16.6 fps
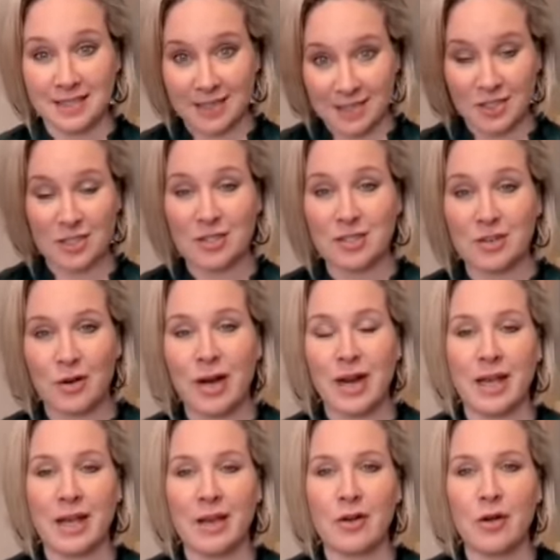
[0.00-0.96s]
such as
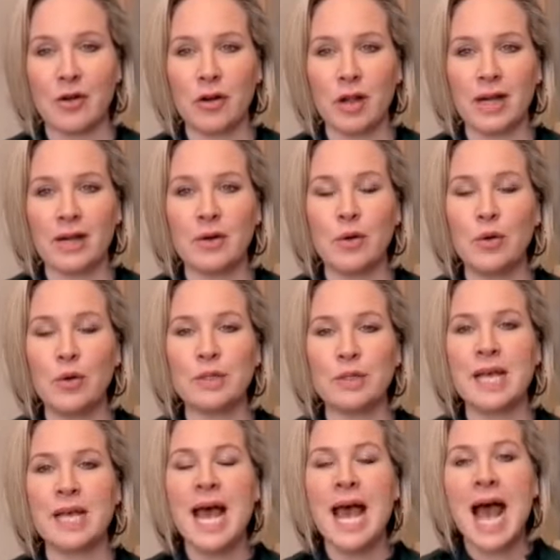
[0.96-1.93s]
creating an online
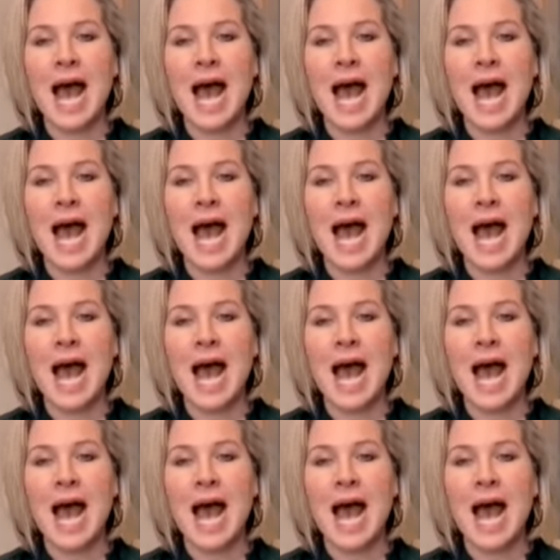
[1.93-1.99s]
course,